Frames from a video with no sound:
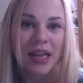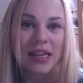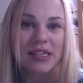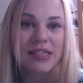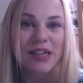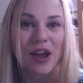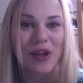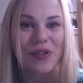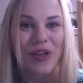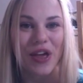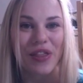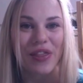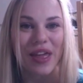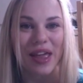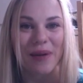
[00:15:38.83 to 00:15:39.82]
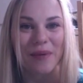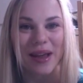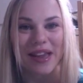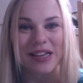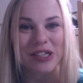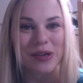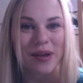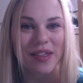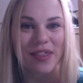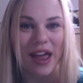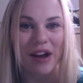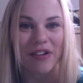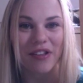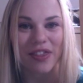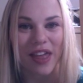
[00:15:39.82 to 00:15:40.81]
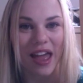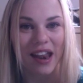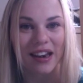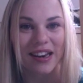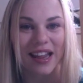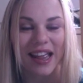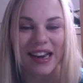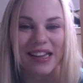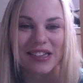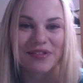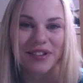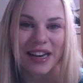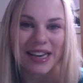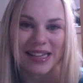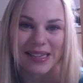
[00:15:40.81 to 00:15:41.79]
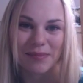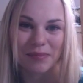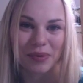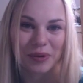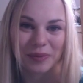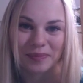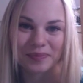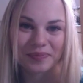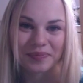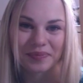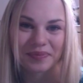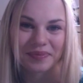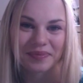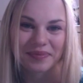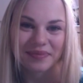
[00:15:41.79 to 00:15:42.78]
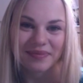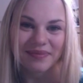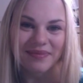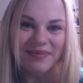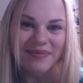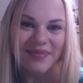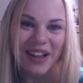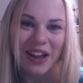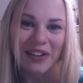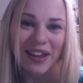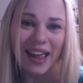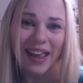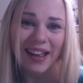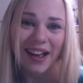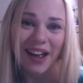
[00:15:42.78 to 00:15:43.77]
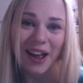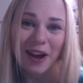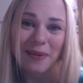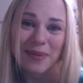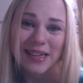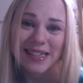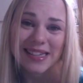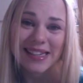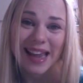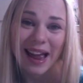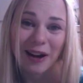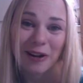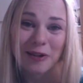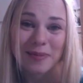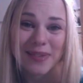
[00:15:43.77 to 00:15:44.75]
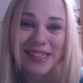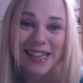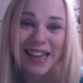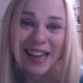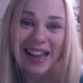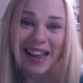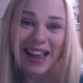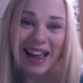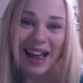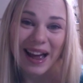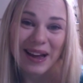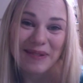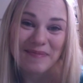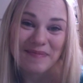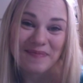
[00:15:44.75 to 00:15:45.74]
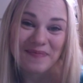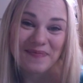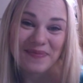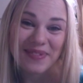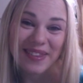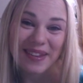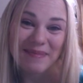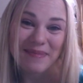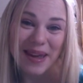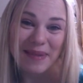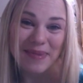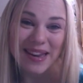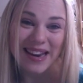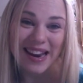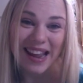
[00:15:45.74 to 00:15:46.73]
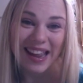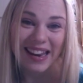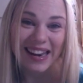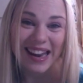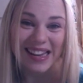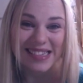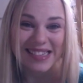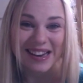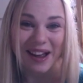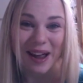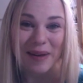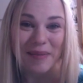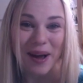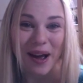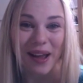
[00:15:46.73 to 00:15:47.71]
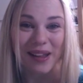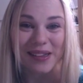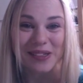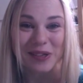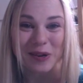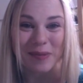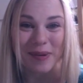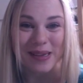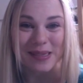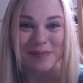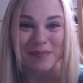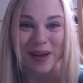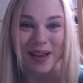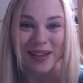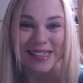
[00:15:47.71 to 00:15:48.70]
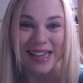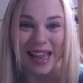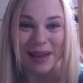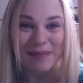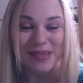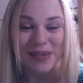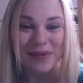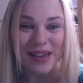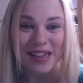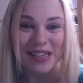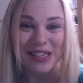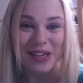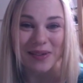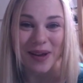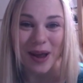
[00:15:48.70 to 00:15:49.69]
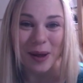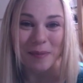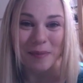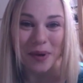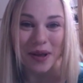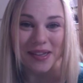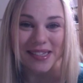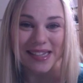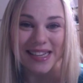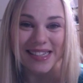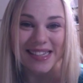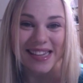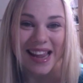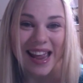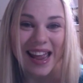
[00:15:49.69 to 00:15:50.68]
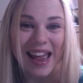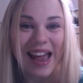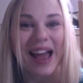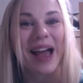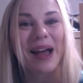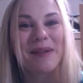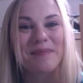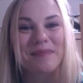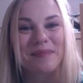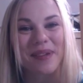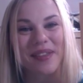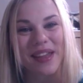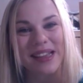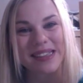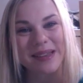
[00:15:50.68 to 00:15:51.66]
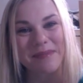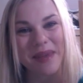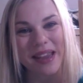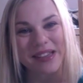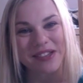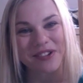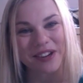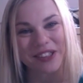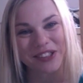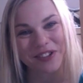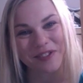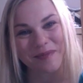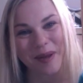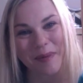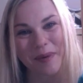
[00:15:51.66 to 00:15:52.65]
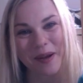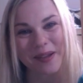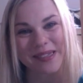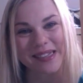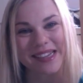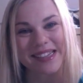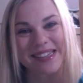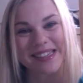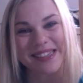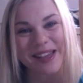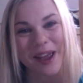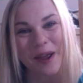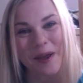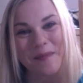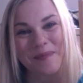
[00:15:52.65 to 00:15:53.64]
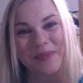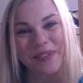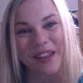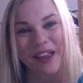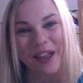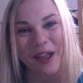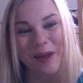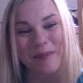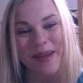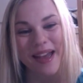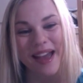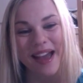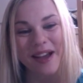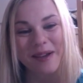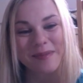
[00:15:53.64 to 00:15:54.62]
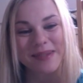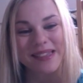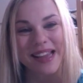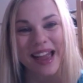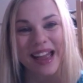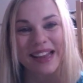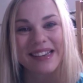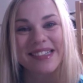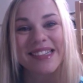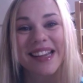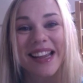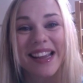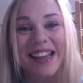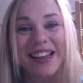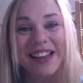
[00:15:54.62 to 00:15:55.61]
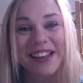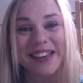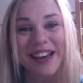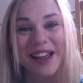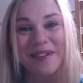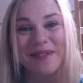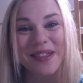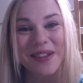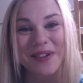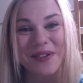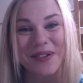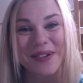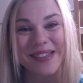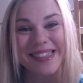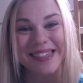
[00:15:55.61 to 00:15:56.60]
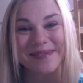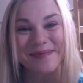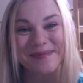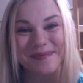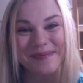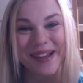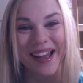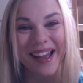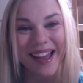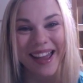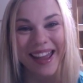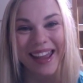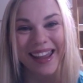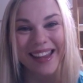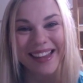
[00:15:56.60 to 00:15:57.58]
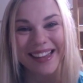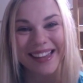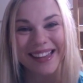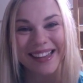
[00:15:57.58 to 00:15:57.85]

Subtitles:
so that we can do it there and then, and it's really simple. Okay, I hope this has helped. Maybe next time I'll talk about some party games that we can do at home parties, but that's the main structure of my parties. So I hope it helps, and good luck with yours. Bye!